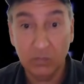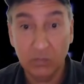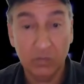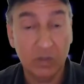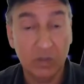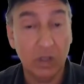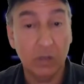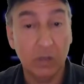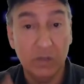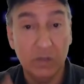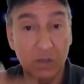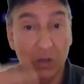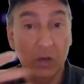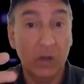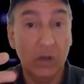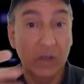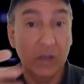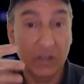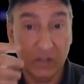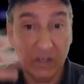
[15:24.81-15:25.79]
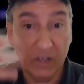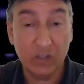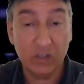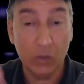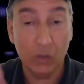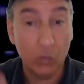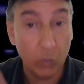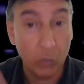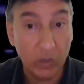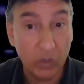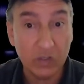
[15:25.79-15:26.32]
telling me, you know, I was
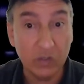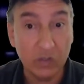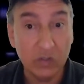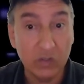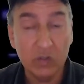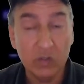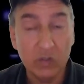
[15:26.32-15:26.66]
asking questions.